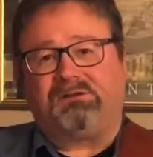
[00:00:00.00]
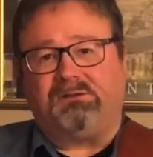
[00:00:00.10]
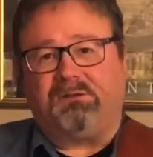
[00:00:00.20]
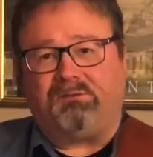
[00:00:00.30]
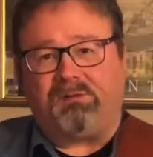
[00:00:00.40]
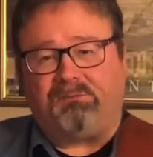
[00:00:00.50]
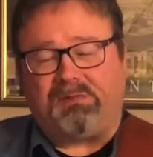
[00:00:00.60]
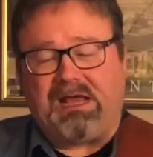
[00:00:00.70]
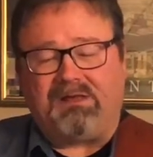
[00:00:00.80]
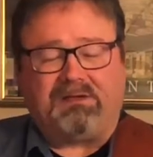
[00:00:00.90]
to
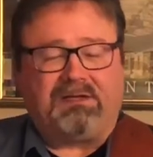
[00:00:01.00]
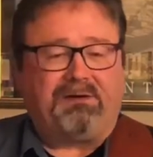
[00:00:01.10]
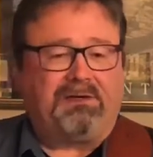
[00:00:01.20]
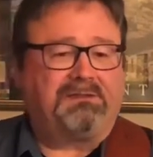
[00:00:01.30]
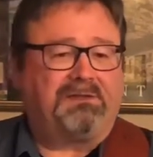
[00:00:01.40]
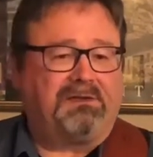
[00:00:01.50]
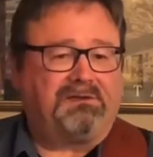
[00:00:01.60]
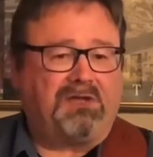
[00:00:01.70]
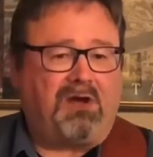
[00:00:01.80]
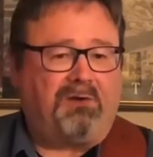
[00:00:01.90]
apply the lyrics to the
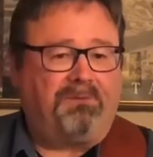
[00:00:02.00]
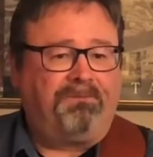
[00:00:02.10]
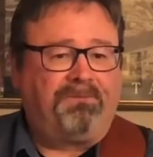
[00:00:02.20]
song.